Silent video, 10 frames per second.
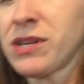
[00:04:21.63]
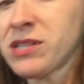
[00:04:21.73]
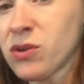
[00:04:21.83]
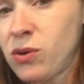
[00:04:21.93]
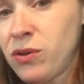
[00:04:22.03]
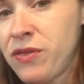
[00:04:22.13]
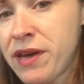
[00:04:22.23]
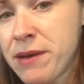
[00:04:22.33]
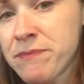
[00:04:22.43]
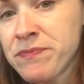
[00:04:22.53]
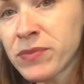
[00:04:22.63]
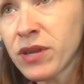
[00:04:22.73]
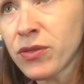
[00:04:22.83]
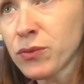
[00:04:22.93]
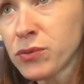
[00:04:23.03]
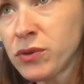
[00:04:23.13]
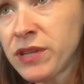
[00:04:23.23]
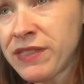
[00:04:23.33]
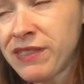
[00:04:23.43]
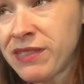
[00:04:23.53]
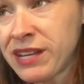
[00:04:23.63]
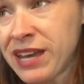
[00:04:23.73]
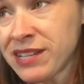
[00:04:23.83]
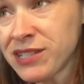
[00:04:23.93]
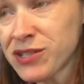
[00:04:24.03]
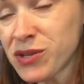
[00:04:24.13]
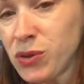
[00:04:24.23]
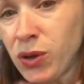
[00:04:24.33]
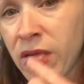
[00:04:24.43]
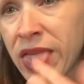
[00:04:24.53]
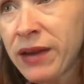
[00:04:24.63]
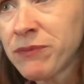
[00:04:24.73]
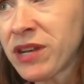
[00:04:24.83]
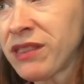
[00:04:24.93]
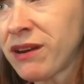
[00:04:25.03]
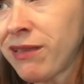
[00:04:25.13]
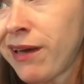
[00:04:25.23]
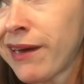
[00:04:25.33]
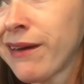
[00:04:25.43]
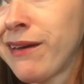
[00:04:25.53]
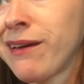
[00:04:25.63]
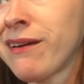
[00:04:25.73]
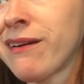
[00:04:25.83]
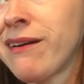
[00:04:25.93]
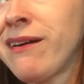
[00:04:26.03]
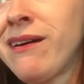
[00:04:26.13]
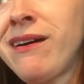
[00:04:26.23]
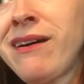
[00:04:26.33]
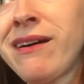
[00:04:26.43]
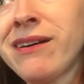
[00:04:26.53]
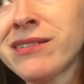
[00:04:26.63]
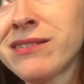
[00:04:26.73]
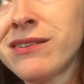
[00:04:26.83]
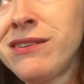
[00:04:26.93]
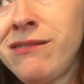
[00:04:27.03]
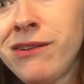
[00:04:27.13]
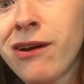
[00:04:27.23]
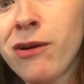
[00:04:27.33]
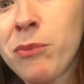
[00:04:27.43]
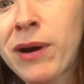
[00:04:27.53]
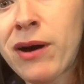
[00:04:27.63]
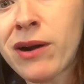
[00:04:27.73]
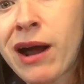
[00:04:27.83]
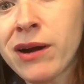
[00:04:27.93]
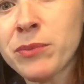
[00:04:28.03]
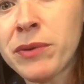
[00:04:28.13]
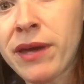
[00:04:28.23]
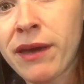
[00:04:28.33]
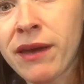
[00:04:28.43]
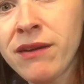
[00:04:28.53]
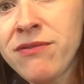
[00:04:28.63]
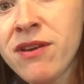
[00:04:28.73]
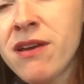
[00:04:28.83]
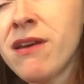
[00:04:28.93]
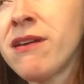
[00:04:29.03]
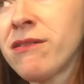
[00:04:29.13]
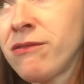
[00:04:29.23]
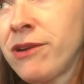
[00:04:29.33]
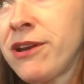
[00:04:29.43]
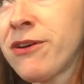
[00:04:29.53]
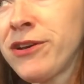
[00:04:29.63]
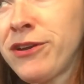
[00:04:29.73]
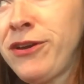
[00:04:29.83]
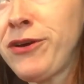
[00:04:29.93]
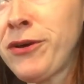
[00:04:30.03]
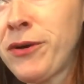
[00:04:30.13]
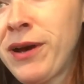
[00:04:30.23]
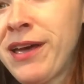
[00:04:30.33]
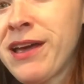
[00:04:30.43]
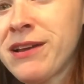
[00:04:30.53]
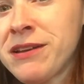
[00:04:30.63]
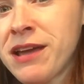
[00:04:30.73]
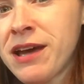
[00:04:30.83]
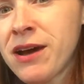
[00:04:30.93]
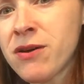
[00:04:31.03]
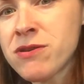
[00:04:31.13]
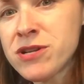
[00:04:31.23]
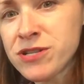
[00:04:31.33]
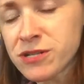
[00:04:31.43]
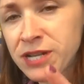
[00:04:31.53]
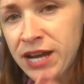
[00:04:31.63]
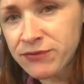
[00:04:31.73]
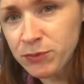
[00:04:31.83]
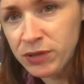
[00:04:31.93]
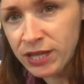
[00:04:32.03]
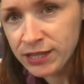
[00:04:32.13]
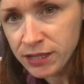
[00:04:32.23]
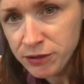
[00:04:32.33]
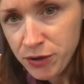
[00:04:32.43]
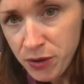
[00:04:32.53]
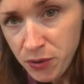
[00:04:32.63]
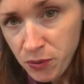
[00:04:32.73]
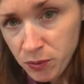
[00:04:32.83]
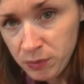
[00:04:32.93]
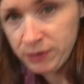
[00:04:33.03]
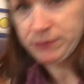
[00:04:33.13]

he told them the rule that he has at school, and they're like, "Ah, so you know about how to behave. We know you do, and now you're going to have to be like that at home."